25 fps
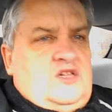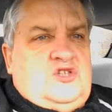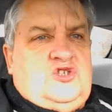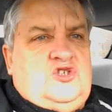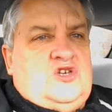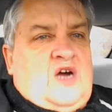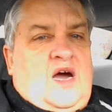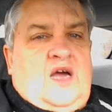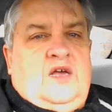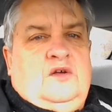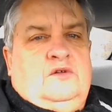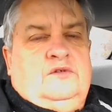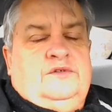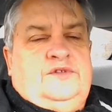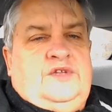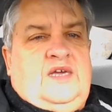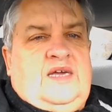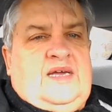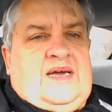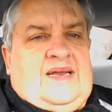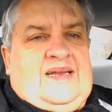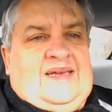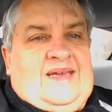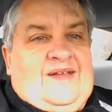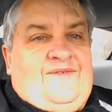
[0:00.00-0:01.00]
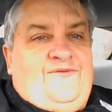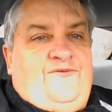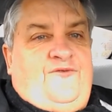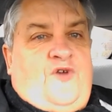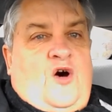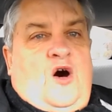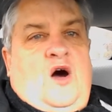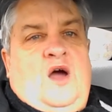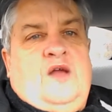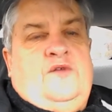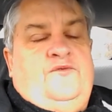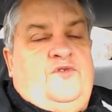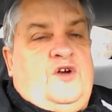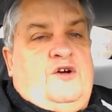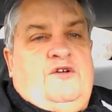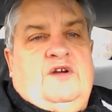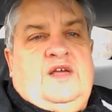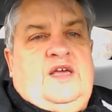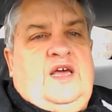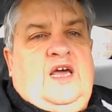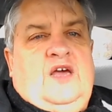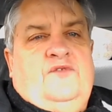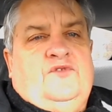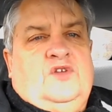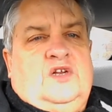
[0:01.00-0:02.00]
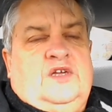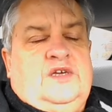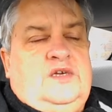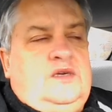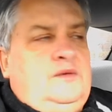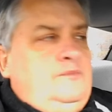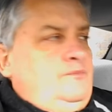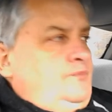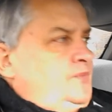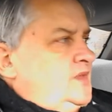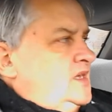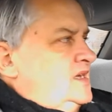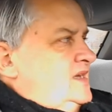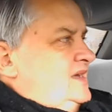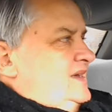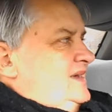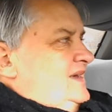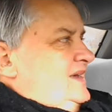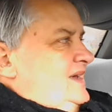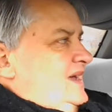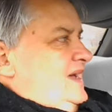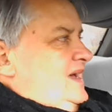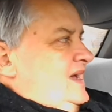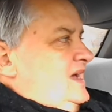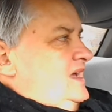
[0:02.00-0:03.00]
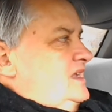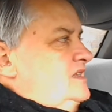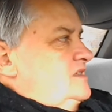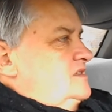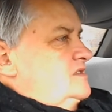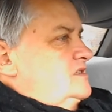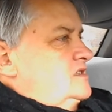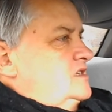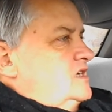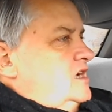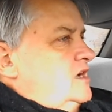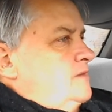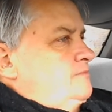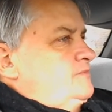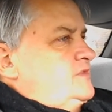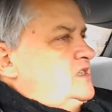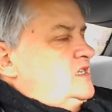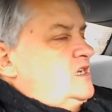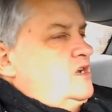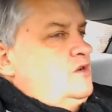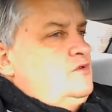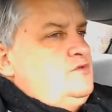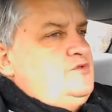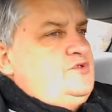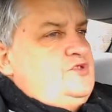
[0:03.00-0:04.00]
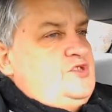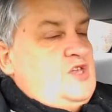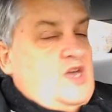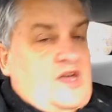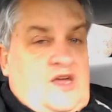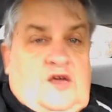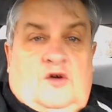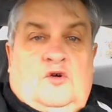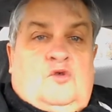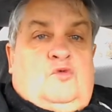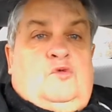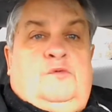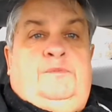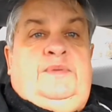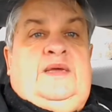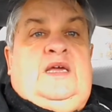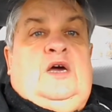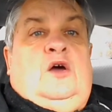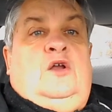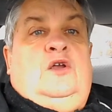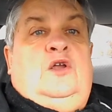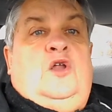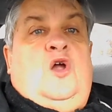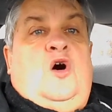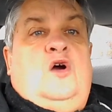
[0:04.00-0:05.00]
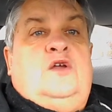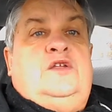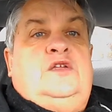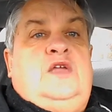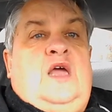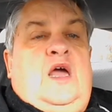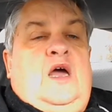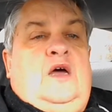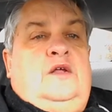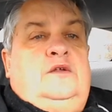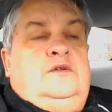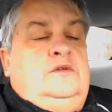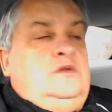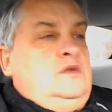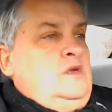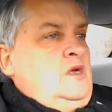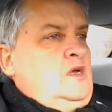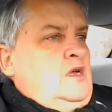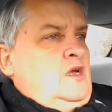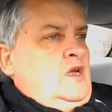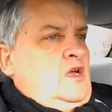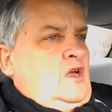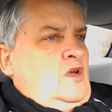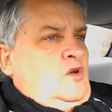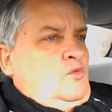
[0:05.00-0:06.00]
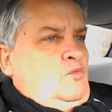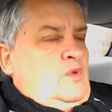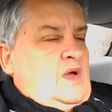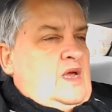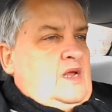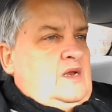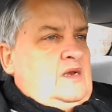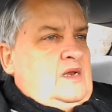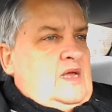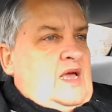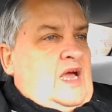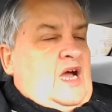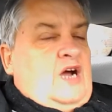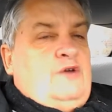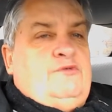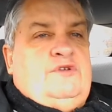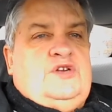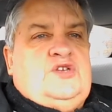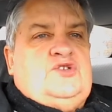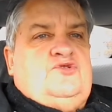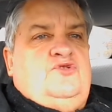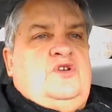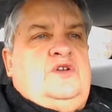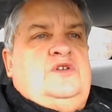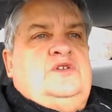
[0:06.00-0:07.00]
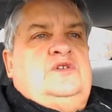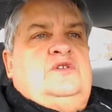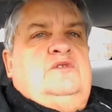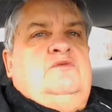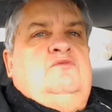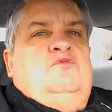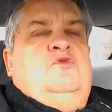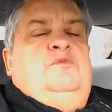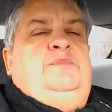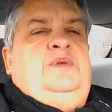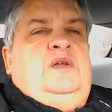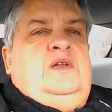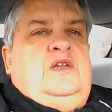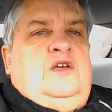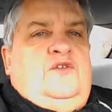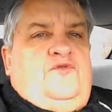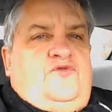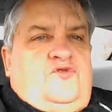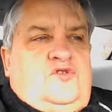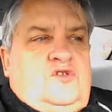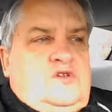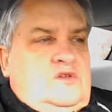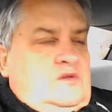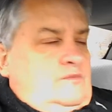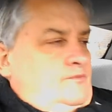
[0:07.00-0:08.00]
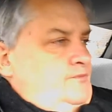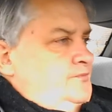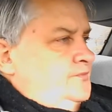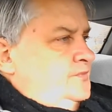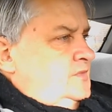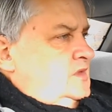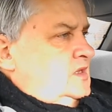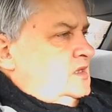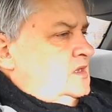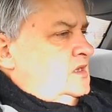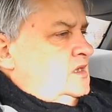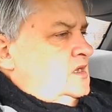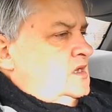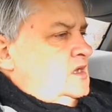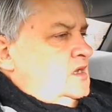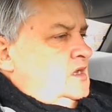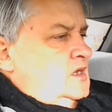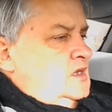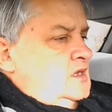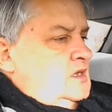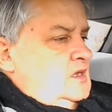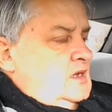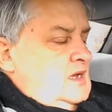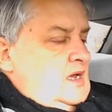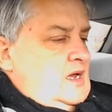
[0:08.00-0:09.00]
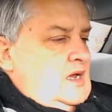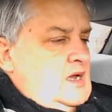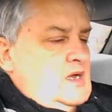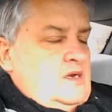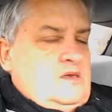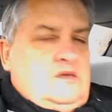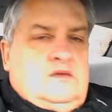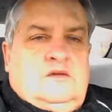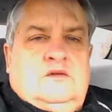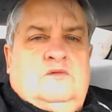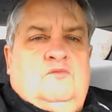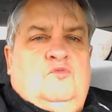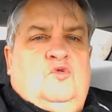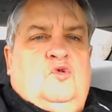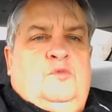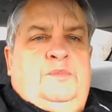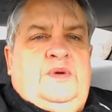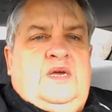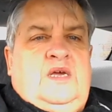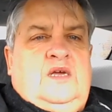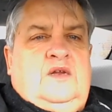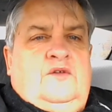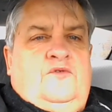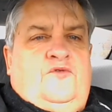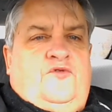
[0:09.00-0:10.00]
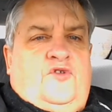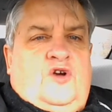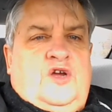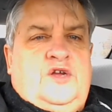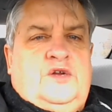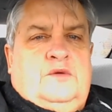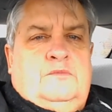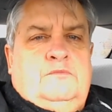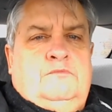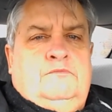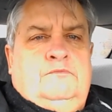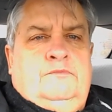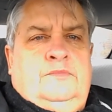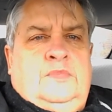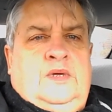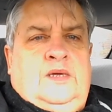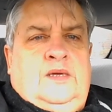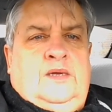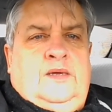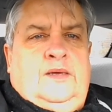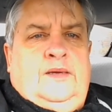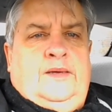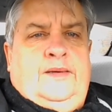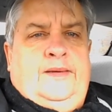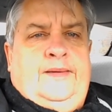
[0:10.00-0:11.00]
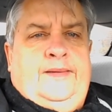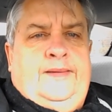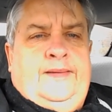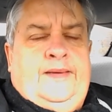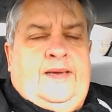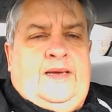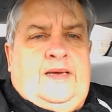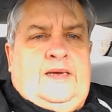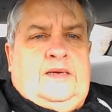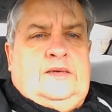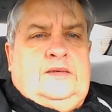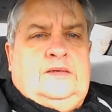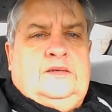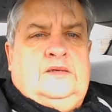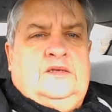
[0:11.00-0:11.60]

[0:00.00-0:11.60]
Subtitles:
jailed. They're going to get fined very heavily, and so they'll be on lockdown when our restrictions will be lifted, and we'll be in freedom. Yeah,